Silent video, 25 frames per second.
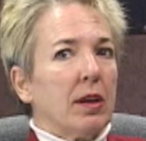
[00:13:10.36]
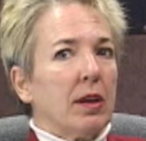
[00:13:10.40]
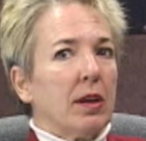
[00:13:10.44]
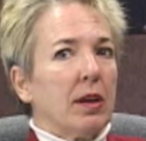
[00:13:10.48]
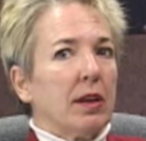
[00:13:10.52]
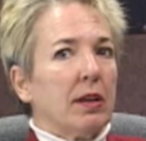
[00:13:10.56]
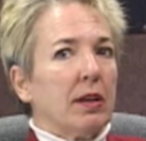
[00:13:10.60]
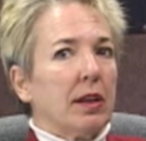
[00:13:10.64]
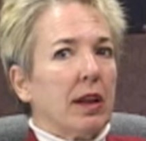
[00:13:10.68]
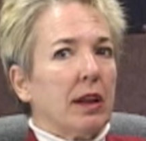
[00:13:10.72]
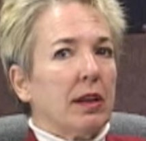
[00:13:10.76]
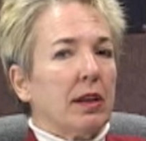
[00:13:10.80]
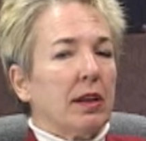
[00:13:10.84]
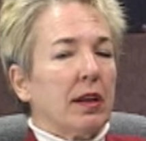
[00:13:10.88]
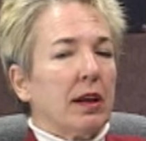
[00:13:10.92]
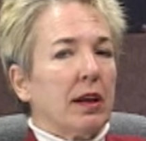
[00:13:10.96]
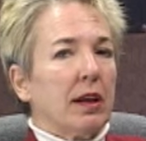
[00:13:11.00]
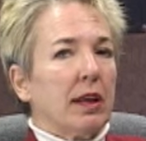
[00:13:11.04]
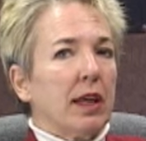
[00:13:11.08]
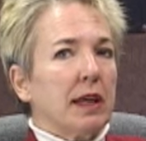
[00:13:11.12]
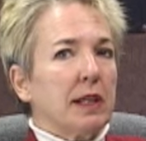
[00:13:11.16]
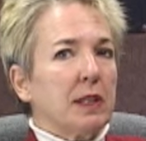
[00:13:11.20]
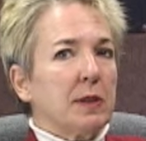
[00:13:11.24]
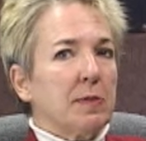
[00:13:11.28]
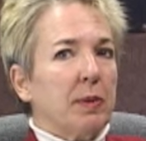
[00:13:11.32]
I
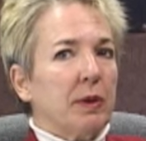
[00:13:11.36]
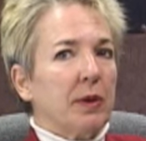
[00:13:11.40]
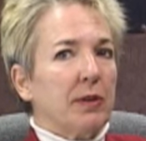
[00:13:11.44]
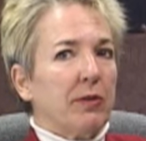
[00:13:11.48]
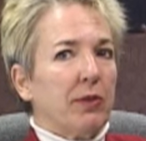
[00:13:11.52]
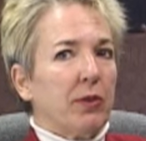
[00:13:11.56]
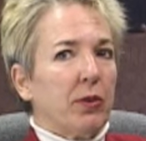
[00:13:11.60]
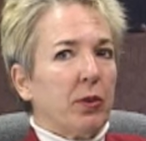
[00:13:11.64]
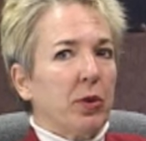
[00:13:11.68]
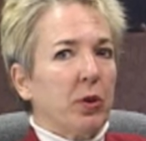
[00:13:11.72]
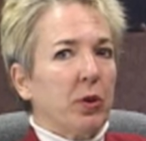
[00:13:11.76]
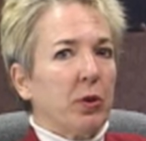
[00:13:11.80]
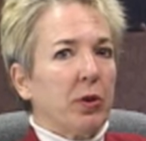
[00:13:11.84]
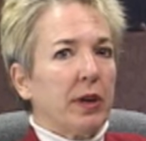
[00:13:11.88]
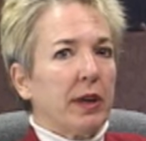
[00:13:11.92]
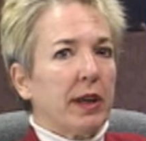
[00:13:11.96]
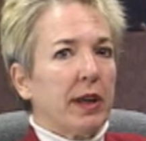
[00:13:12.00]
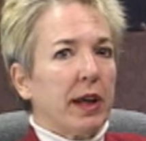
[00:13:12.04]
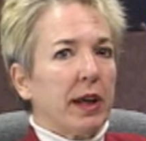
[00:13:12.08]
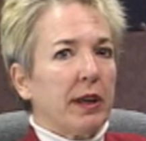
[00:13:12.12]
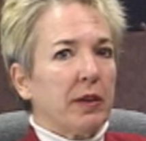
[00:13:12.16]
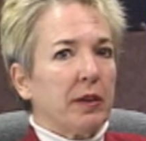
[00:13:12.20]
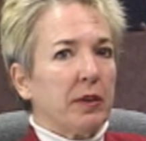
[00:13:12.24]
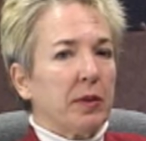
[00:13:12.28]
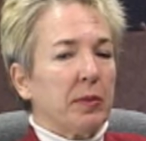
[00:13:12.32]
can't speak for your
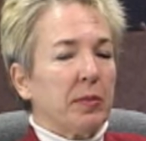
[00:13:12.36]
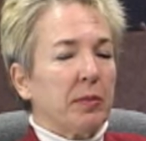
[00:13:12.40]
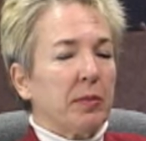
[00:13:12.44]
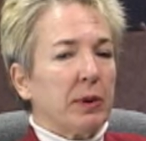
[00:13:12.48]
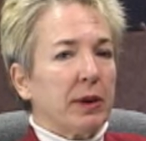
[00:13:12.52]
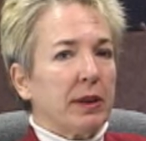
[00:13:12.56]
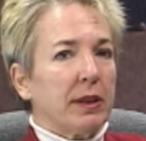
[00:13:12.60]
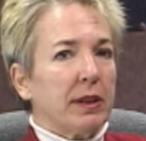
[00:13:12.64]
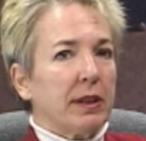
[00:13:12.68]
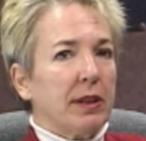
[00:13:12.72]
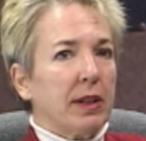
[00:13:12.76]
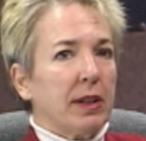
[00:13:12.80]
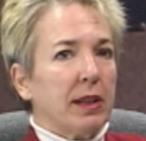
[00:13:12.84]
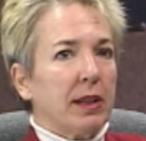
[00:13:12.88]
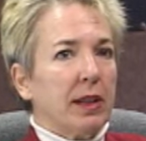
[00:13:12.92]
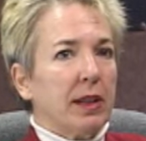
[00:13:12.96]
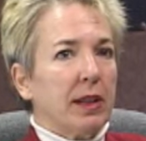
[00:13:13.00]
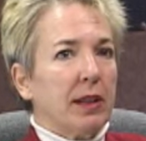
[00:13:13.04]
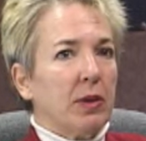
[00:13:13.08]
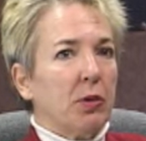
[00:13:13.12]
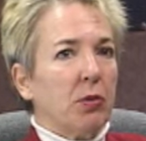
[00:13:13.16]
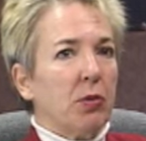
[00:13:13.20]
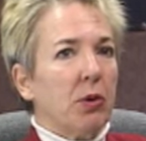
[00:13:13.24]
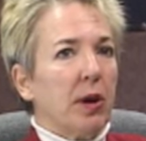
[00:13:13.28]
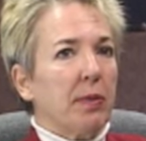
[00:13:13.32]
county, but
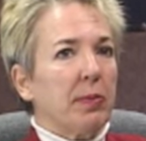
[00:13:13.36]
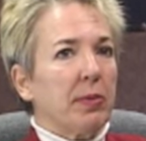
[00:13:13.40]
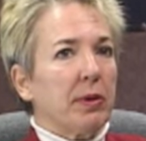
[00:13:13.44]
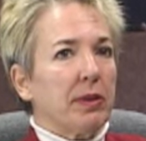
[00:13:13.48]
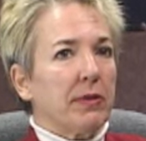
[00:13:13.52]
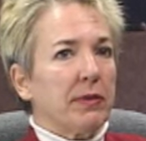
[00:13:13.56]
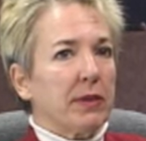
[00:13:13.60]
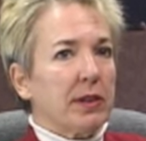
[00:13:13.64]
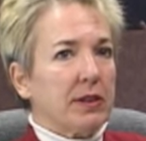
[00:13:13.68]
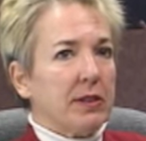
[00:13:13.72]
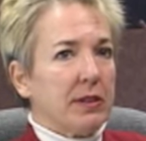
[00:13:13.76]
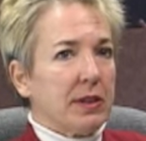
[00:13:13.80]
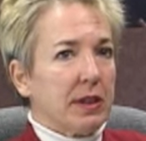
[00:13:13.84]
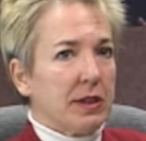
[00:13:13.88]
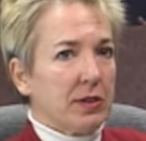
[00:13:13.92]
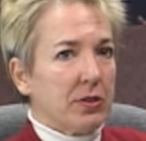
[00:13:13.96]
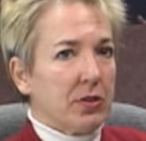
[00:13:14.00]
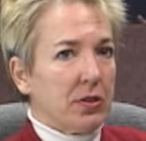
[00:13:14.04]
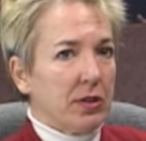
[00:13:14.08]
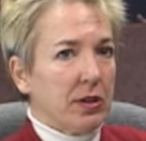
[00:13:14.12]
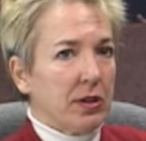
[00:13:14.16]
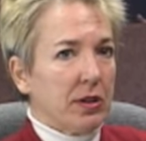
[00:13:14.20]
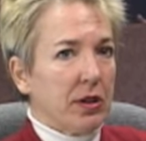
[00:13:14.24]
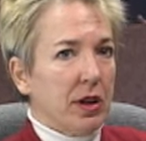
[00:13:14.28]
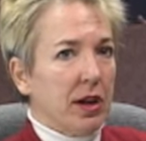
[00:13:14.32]
the Cooperative
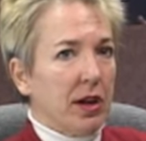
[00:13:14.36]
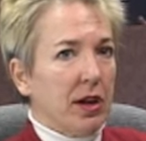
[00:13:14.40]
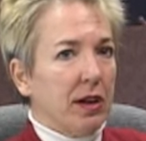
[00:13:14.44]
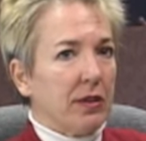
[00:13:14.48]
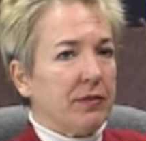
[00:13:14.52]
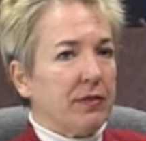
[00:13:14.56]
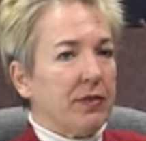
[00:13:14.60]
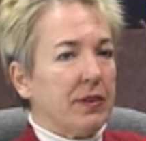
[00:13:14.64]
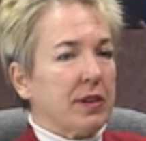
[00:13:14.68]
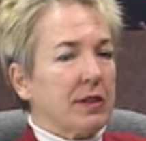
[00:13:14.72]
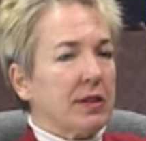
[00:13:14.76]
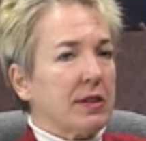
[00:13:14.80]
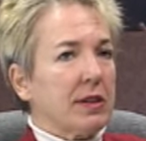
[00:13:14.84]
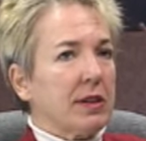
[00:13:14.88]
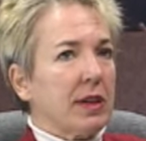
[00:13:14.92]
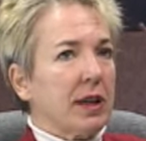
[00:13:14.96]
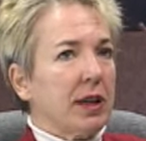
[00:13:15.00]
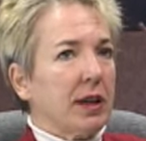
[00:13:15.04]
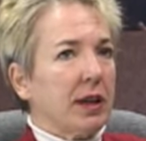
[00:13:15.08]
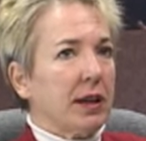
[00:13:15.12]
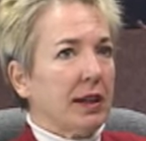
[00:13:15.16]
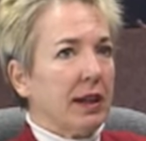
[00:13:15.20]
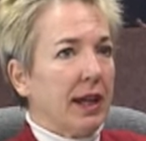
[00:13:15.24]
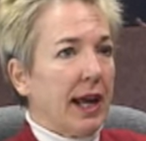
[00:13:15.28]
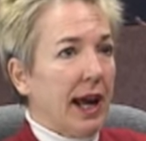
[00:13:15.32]
Extension Office
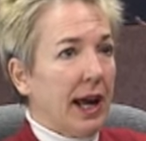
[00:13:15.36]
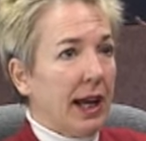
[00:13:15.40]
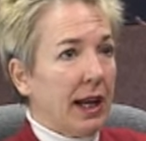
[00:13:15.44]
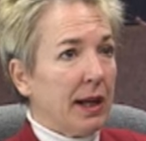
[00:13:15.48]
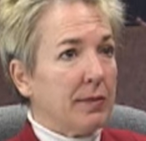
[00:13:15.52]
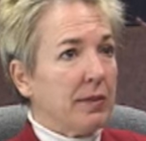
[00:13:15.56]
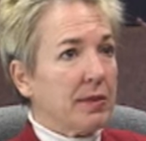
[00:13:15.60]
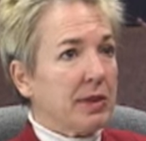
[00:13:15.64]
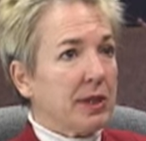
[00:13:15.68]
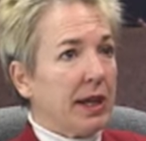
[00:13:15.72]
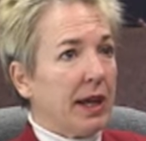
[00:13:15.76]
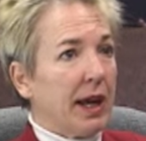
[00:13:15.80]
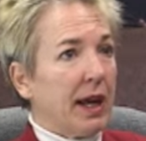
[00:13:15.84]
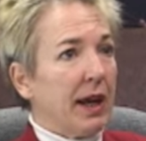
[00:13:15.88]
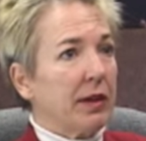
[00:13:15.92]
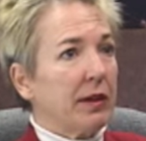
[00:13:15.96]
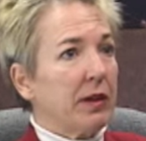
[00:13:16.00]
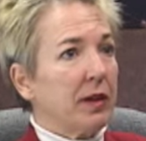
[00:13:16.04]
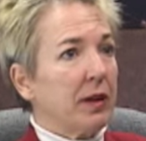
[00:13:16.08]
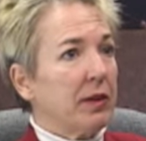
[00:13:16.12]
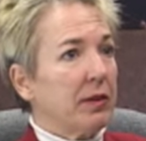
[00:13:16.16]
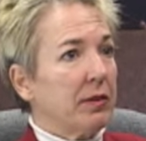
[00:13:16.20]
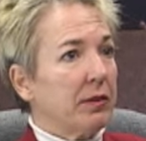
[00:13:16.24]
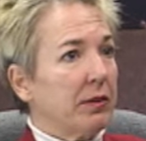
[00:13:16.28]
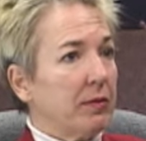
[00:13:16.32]
in Adams
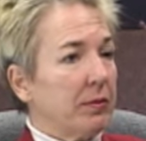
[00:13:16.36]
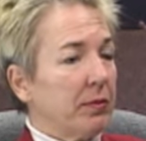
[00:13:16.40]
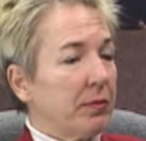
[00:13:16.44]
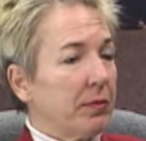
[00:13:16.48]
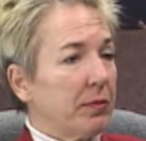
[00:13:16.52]
County,